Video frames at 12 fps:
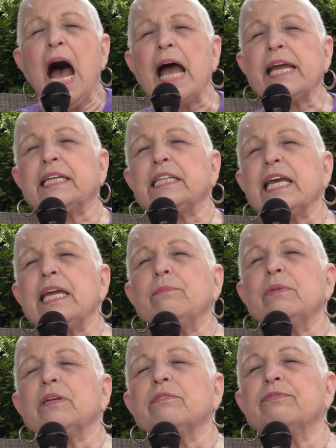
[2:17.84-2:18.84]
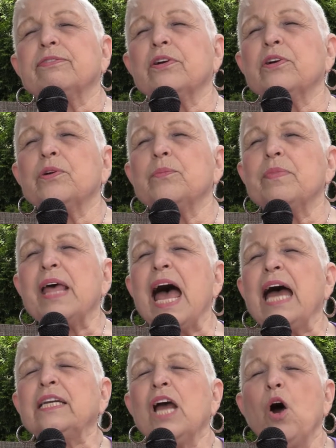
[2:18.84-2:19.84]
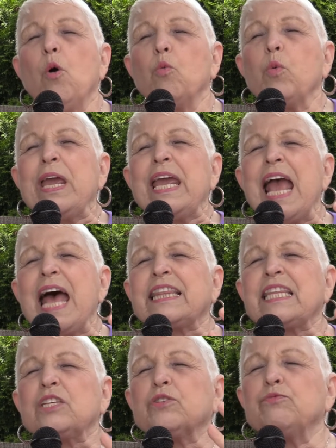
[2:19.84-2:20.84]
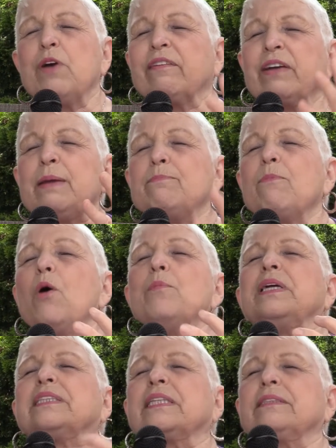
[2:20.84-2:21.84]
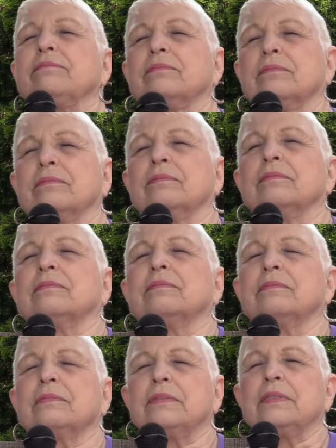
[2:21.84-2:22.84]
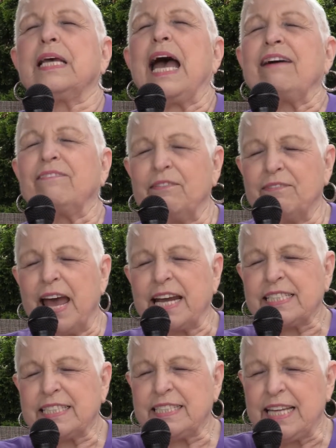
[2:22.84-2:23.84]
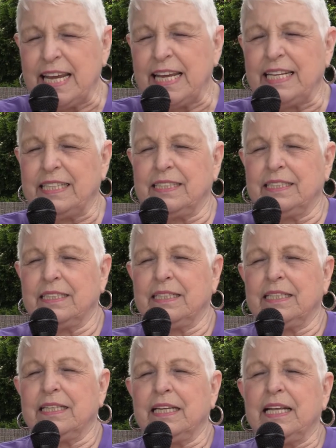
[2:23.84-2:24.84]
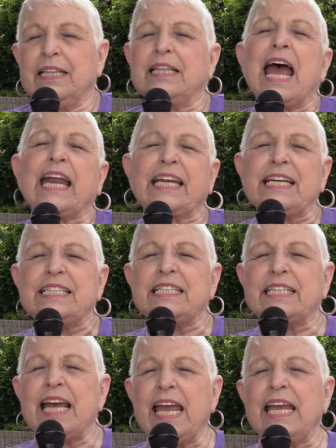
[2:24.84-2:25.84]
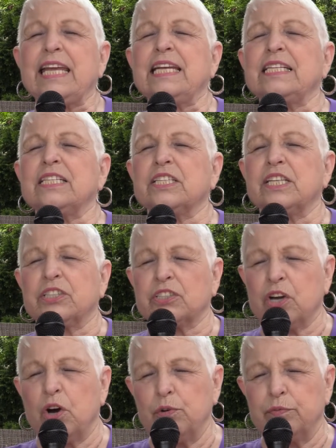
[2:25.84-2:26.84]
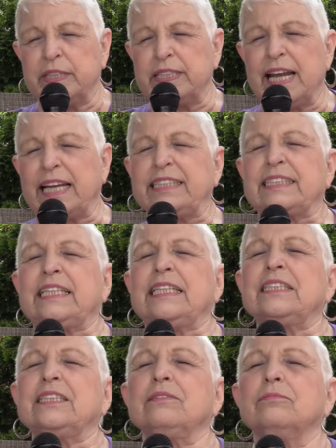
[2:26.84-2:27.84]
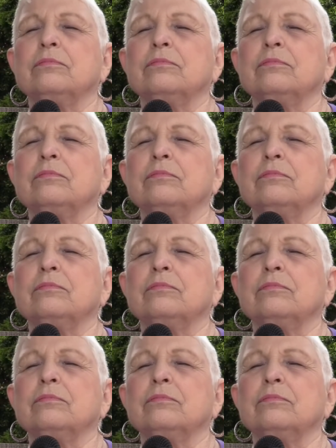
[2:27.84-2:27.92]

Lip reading: I claim and affirm that we at this very moment have a vaccine that contains this COVID-19.